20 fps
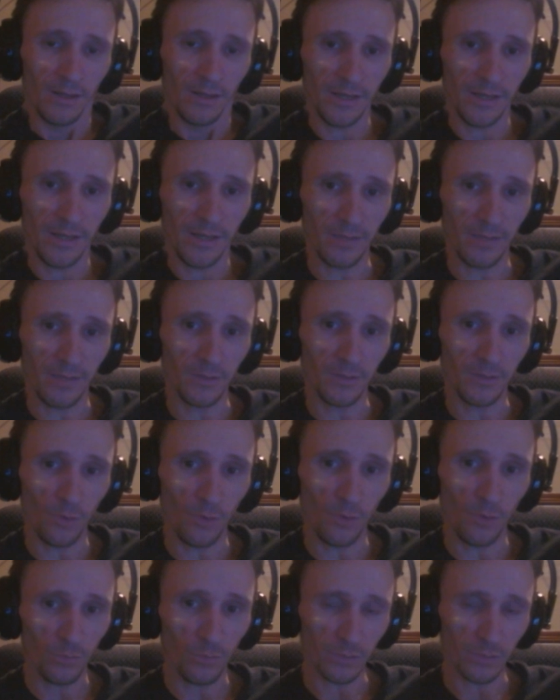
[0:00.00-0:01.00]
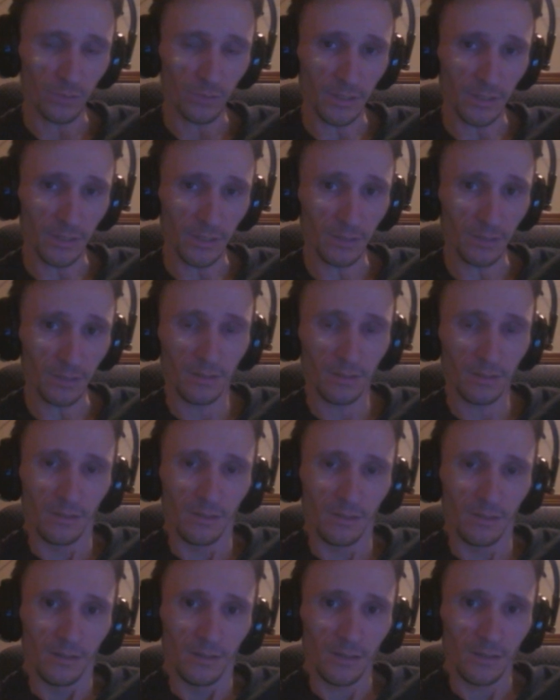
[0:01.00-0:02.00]
and then overlay
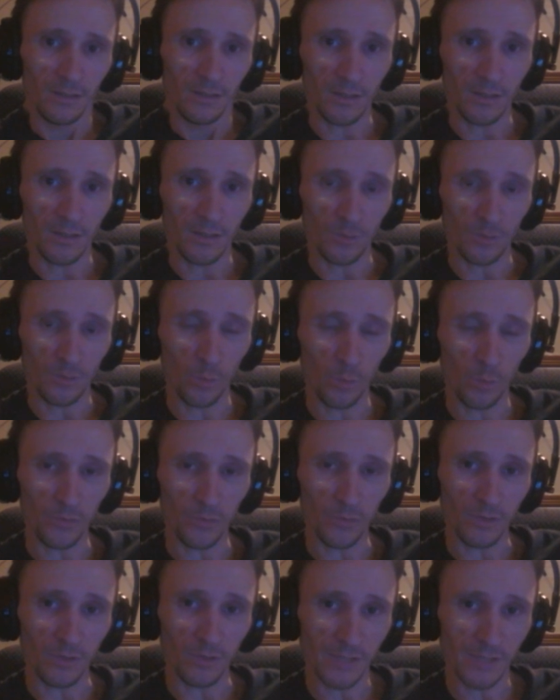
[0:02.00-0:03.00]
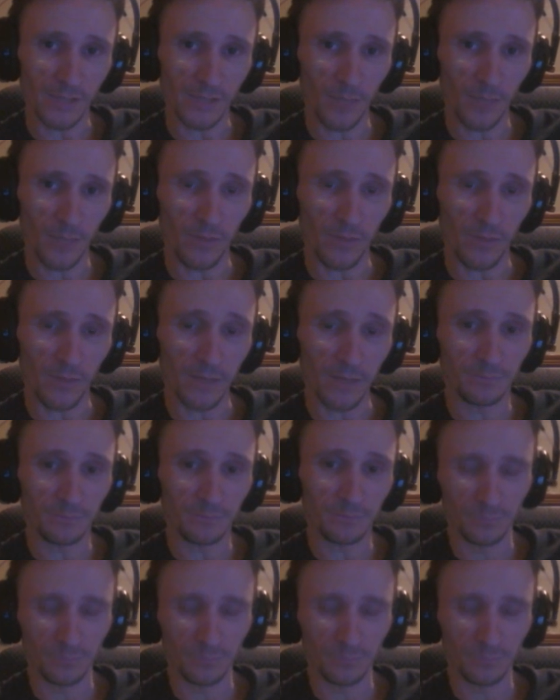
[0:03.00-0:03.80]
uh, Orbiter on top of that.